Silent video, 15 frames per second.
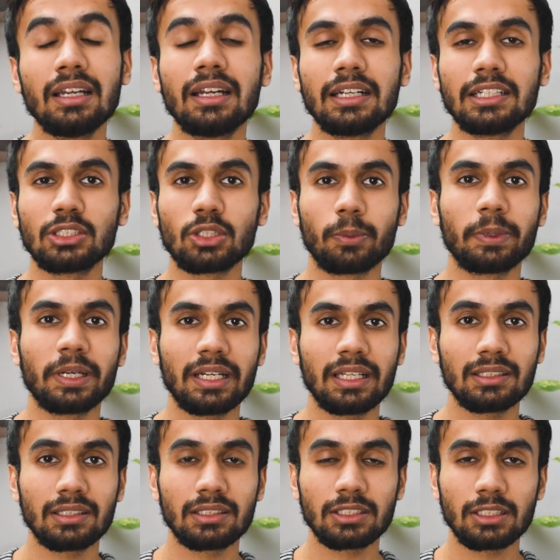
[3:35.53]
its
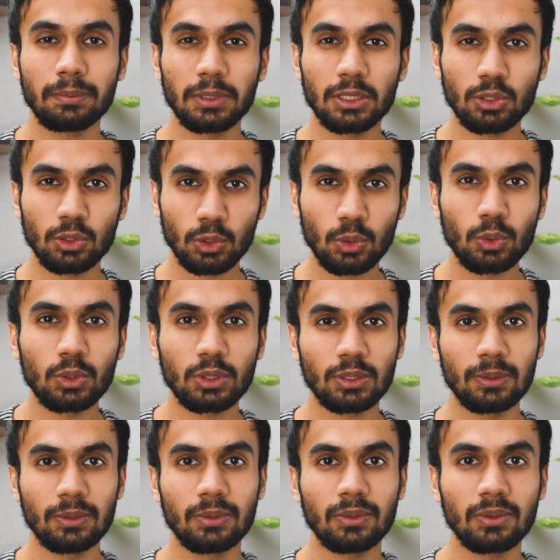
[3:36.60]
operating system is so
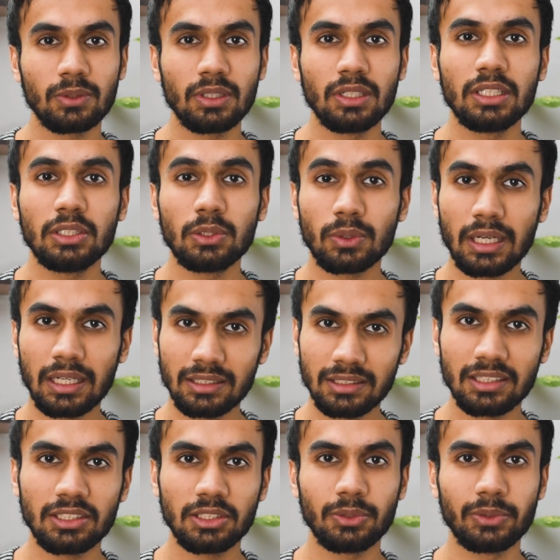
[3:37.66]
slow, you can't
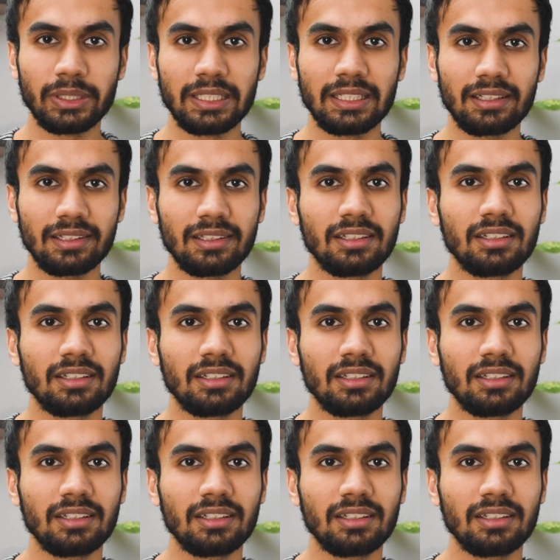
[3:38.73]
just do it.